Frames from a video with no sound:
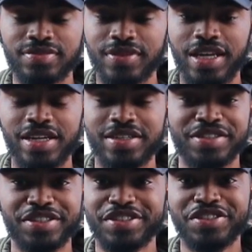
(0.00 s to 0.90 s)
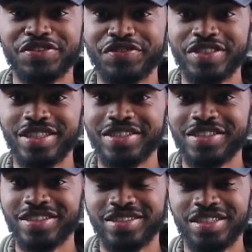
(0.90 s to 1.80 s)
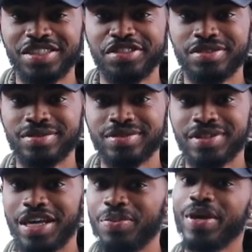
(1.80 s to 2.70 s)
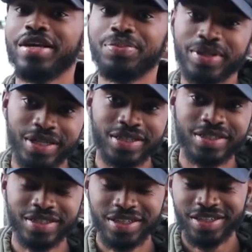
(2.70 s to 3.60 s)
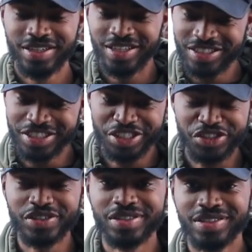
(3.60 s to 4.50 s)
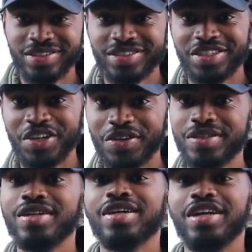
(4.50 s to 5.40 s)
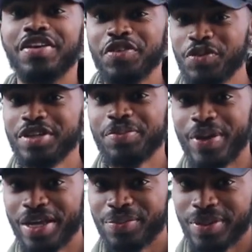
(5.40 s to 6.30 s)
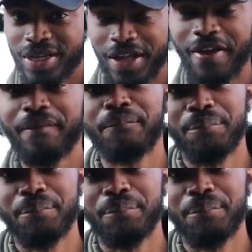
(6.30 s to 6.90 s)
yeah, it's still fun. It's just you got to pay to play, essentially. So if you're willing to pay to play,